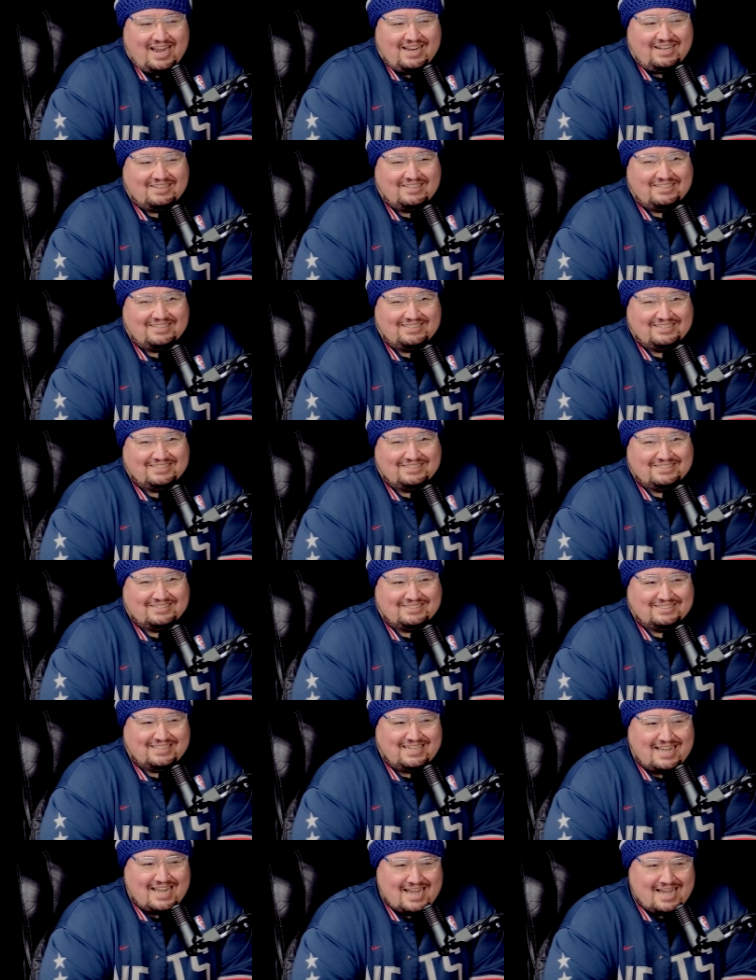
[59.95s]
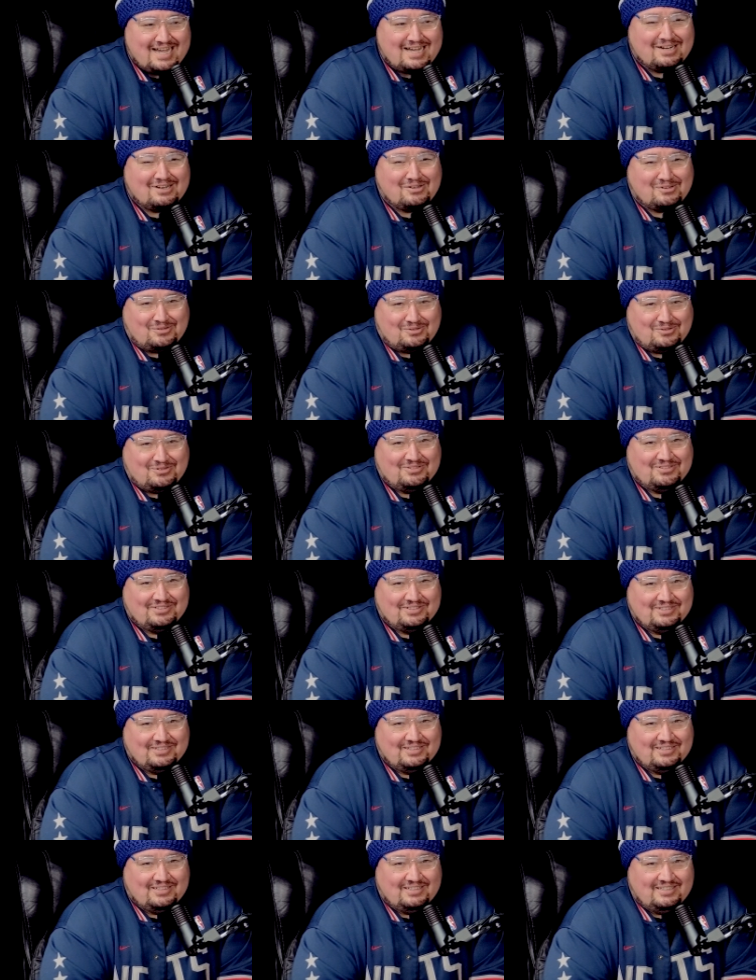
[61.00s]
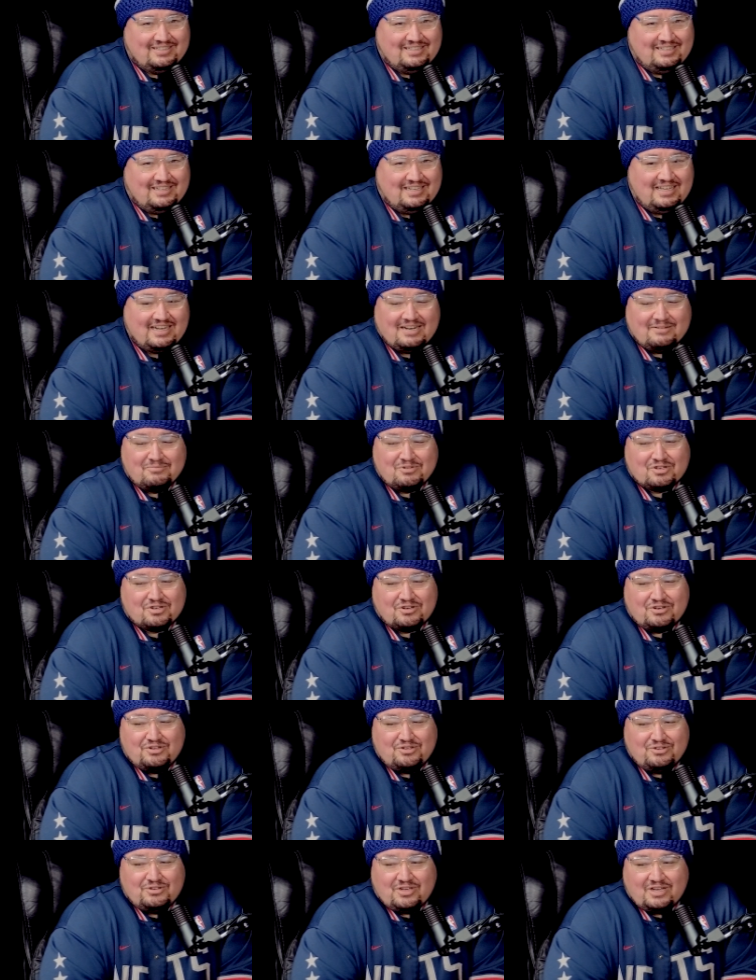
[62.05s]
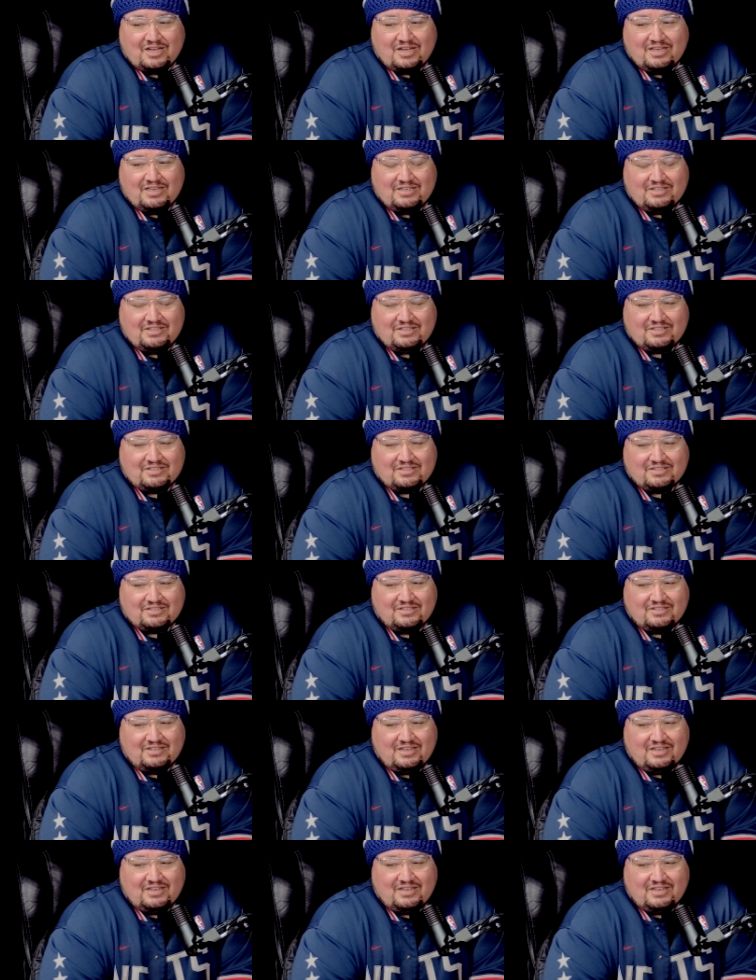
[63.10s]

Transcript: aliens now? And I'm sure you guys,